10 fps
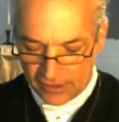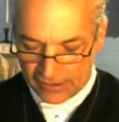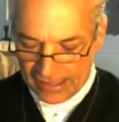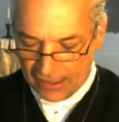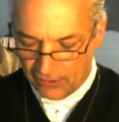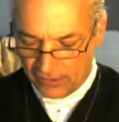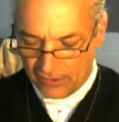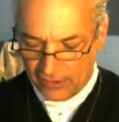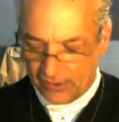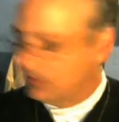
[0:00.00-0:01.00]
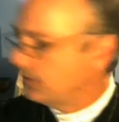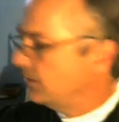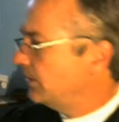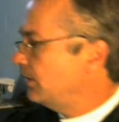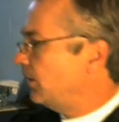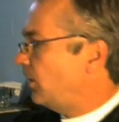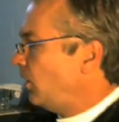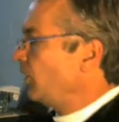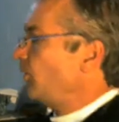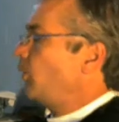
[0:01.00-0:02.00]
Now,
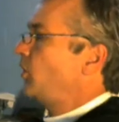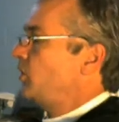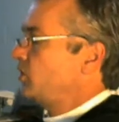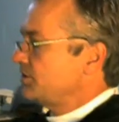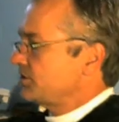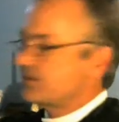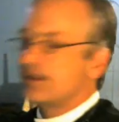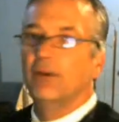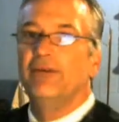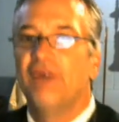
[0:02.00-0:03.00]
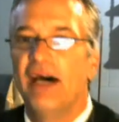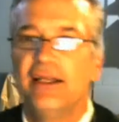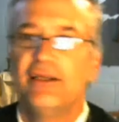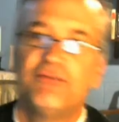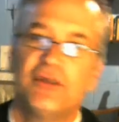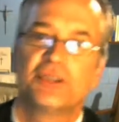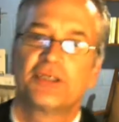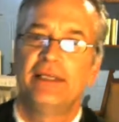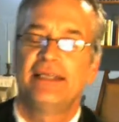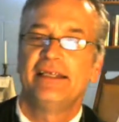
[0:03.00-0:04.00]
all the words that we find in 1
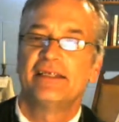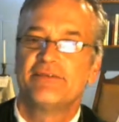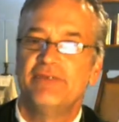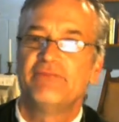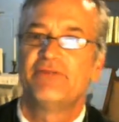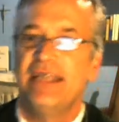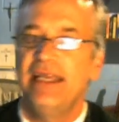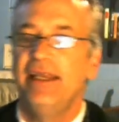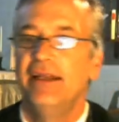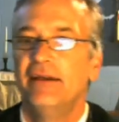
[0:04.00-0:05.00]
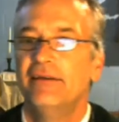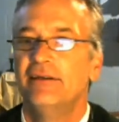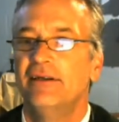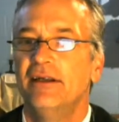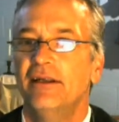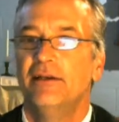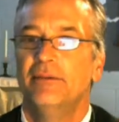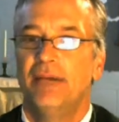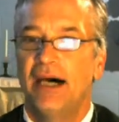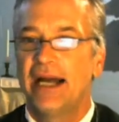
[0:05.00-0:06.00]
Corinthians 15,
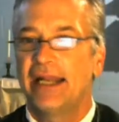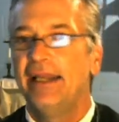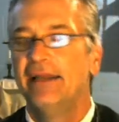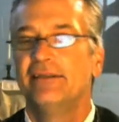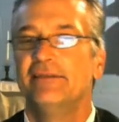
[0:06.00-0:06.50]
body,